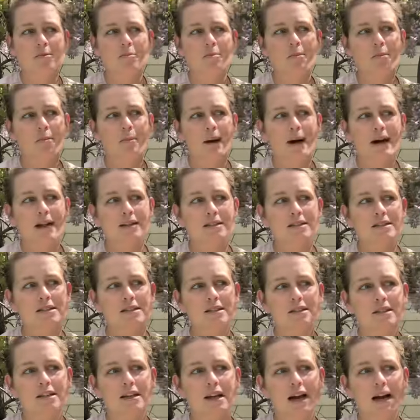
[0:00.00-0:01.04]
but
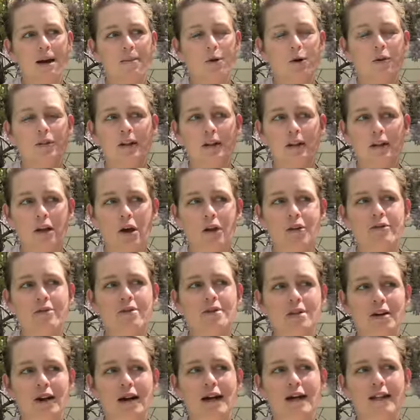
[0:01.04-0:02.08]
on the low
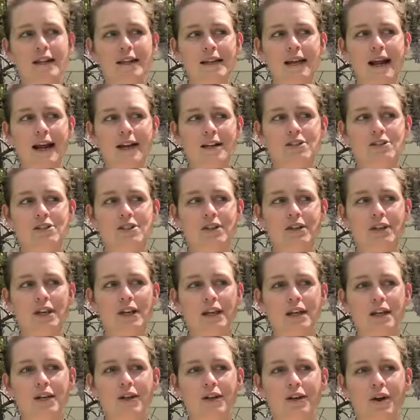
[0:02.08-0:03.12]
side it
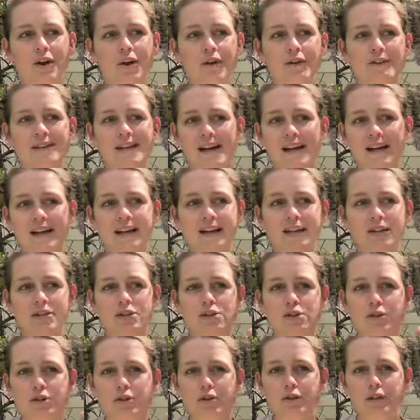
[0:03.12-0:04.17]
actually goes out
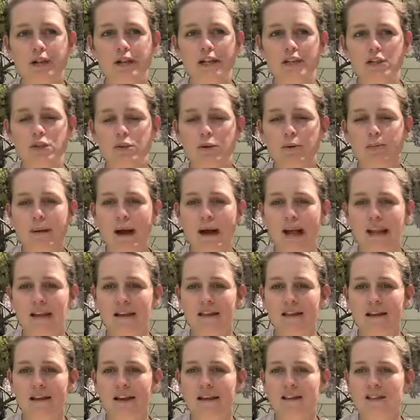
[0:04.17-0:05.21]
into a paddock
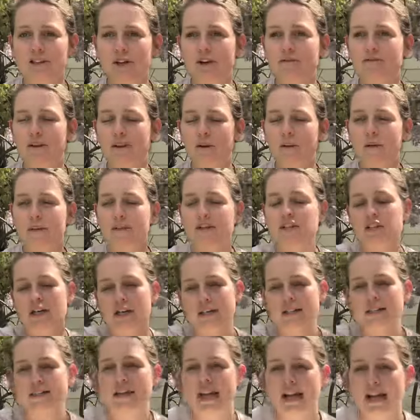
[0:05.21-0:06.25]
that I don't really want the
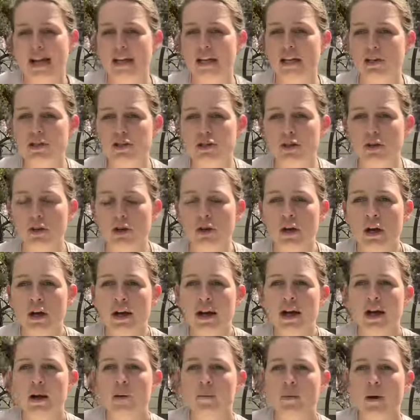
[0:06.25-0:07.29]
chickens getting into.
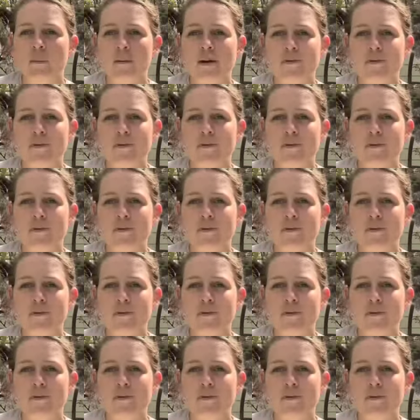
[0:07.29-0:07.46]
When we